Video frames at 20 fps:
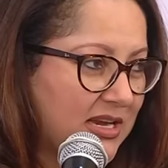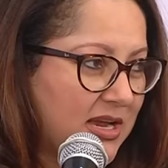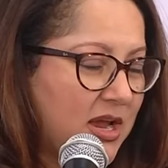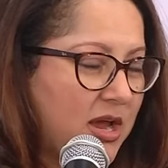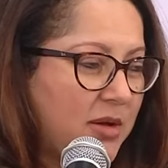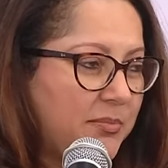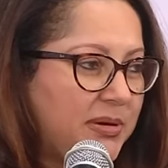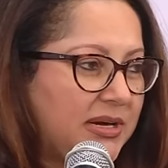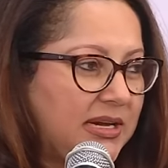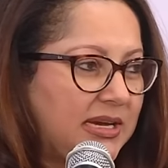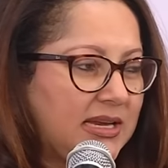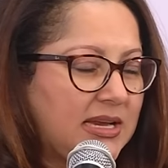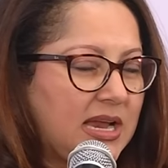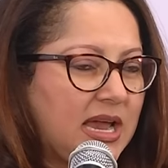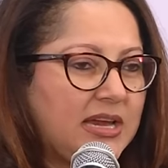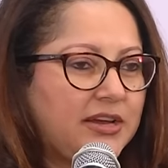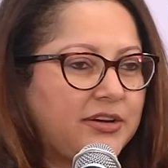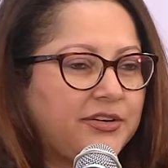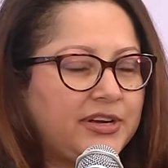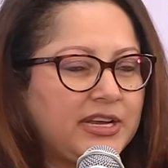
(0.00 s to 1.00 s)
But can
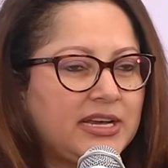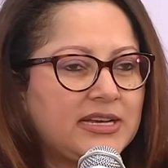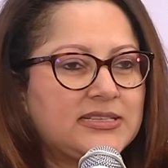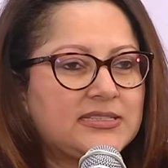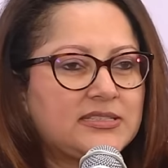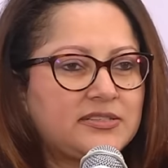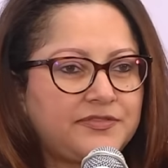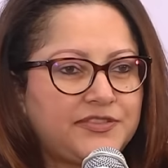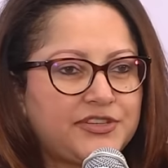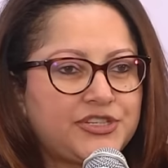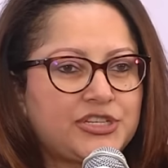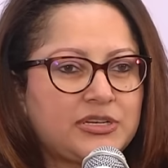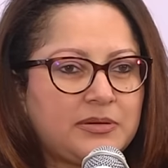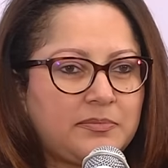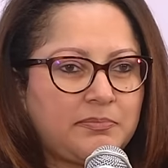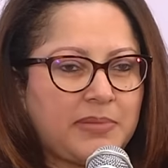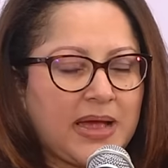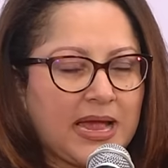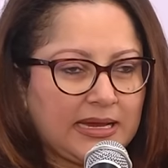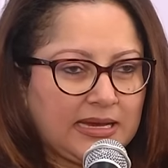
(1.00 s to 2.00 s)
I create
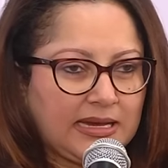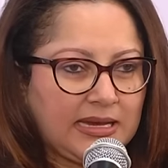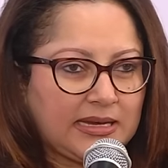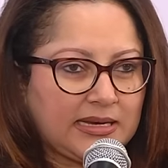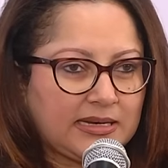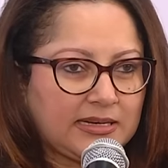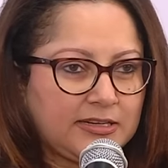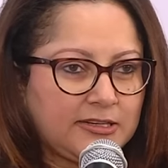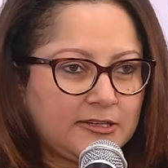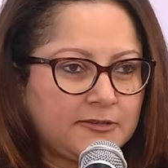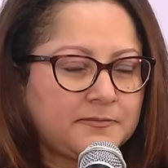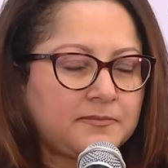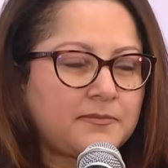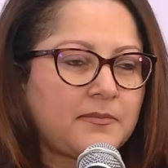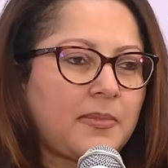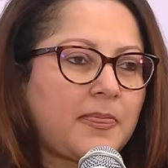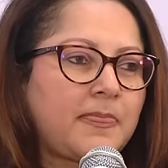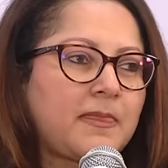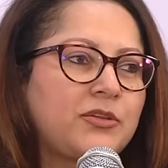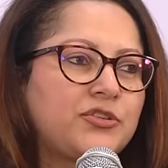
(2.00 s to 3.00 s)
sufficient back end
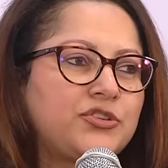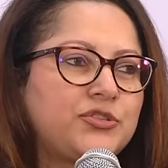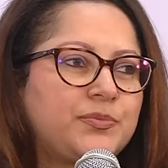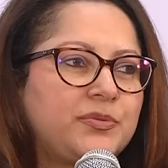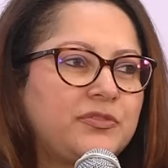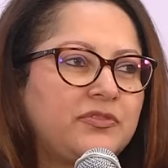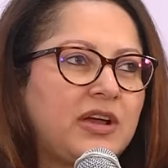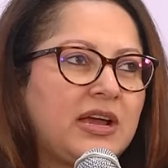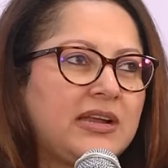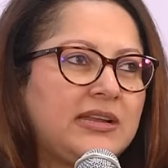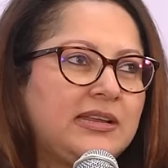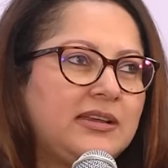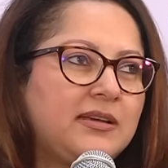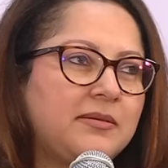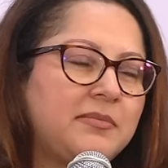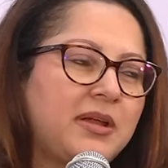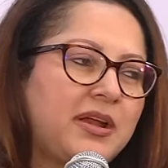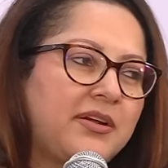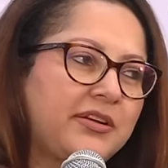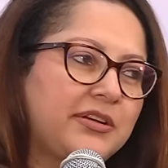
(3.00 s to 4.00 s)
to provide the
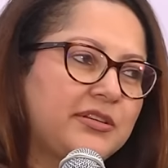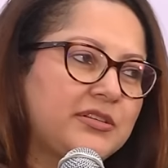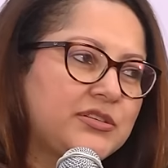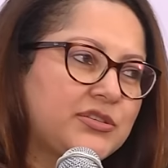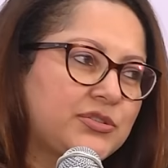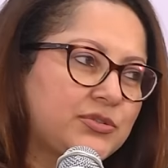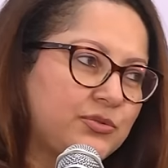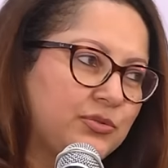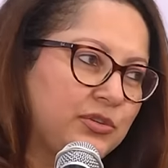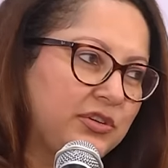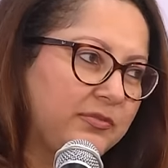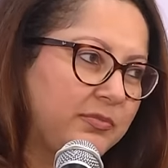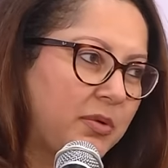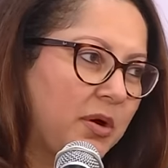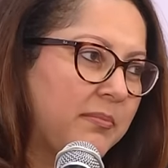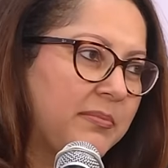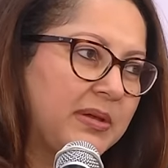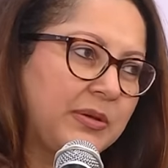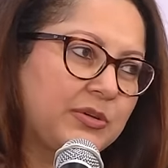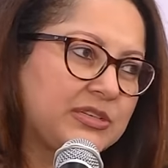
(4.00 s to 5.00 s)
American School of
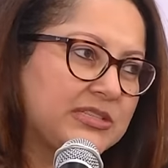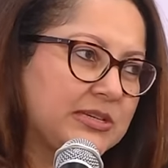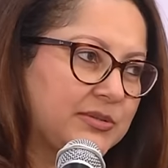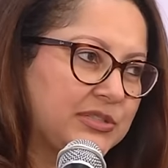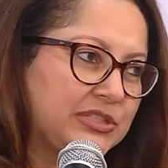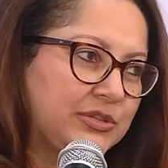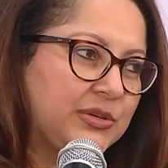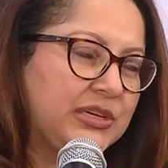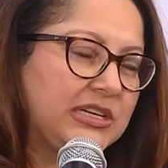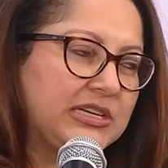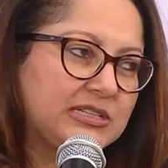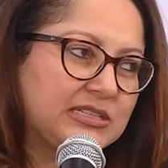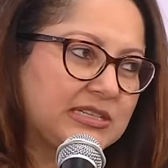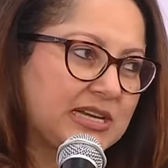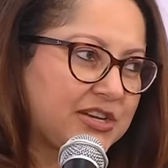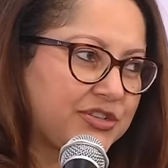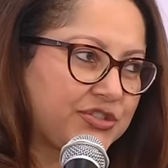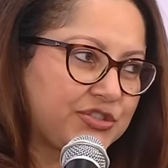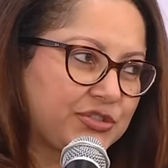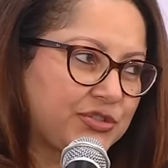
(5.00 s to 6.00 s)
Bombay, because I was the only
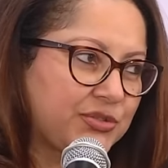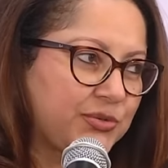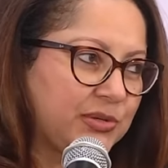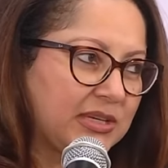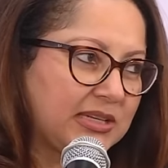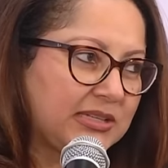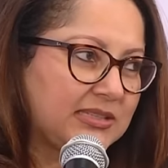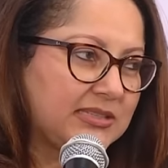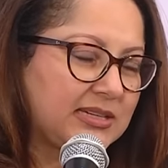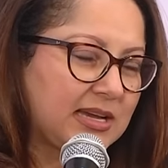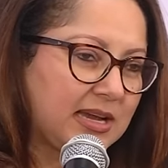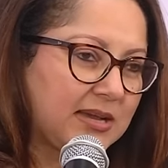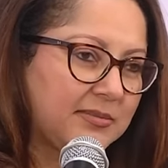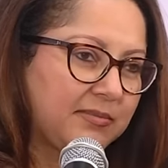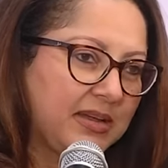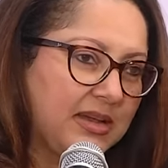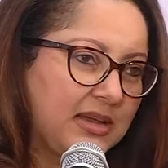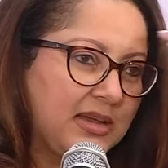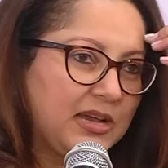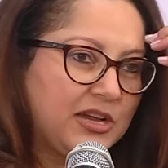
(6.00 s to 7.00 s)
international school at the time,
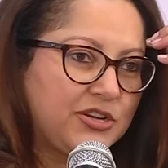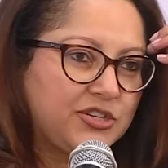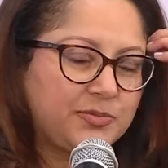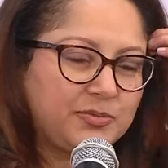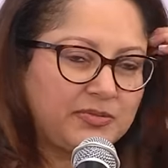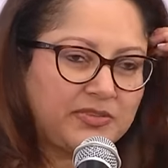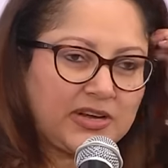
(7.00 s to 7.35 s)
to provide